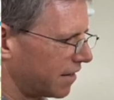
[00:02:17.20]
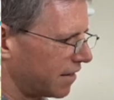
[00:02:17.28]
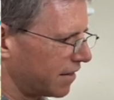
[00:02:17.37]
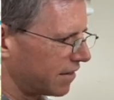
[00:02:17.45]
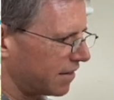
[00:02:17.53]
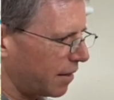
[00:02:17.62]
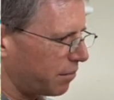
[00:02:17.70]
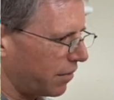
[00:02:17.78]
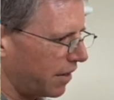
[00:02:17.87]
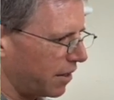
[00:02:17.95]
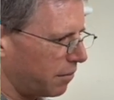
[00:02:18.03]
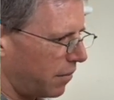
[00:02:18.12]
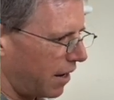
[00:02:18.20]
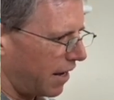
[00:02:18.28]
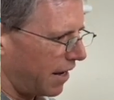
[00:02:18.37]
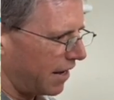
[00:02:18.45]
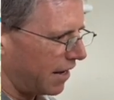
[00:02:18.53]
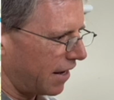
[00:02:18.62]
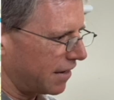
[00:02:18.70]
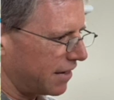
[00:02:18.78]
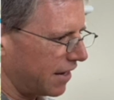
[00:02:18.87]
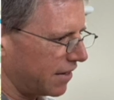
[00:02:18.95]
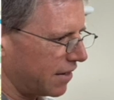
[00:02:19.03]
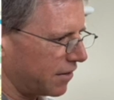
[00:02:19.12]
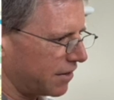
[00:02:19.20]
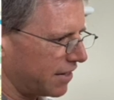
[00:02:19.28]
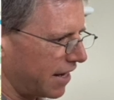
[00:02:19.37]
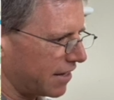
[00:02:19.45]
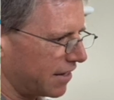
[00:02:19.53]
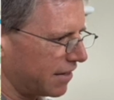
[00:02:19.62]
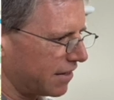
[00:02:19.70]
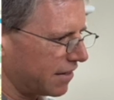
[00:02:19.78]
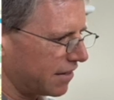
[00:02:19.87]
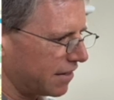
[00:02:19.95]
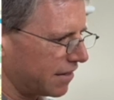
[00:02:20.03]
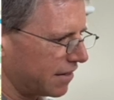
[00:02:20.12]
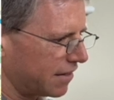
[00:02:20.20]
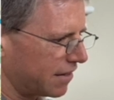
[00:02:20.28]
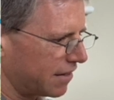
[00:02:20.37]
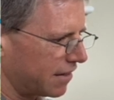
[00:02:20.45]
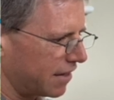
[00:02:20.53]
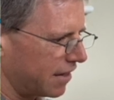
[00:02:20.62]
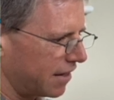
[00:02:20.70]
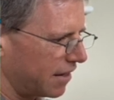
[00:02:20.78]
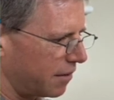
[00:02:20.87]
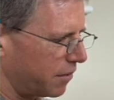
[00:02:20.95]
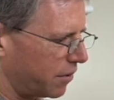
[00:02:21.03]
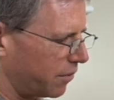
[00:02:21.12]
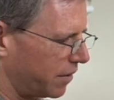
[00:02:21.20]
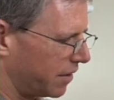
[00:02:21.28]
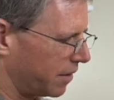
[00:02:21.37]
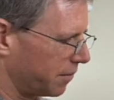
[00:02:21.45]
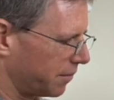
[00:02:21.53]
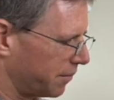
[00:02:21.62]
separated by 1/10 of a second in between them.